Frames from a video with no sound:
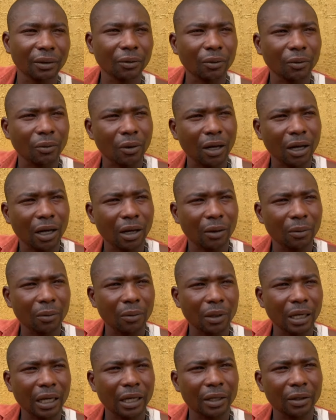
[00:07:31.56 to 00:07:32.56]
I am suffering
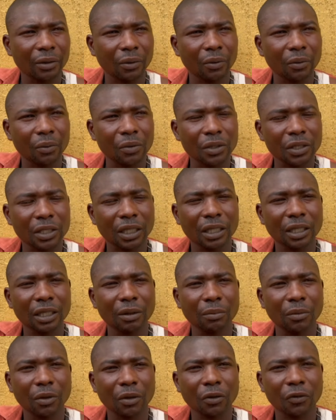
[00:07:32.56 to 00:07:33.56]
from the pancreas
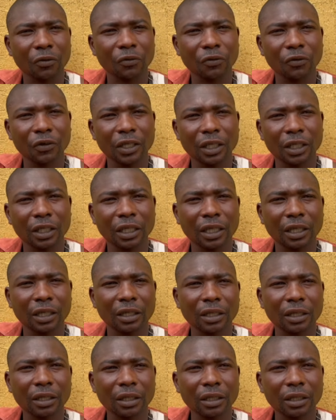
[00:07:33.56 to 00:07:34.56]
and spleen
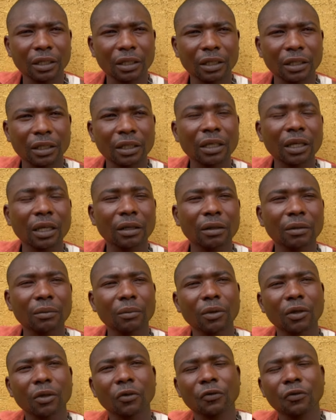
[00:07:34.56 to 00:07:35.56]
cancer, and it
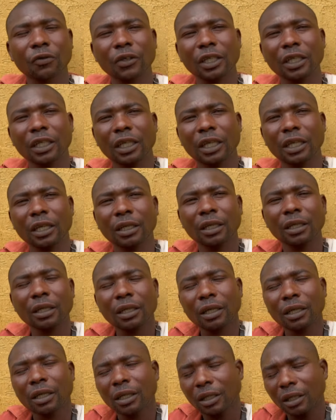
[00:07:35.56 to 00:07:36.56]
is hard to find the
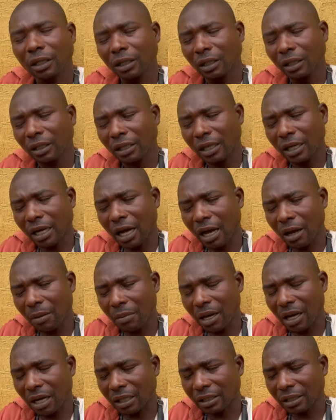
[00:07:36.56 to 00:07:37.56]
painkiller
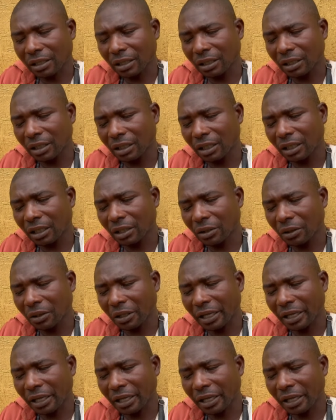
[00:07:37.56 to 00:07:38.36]
morphine nowadays.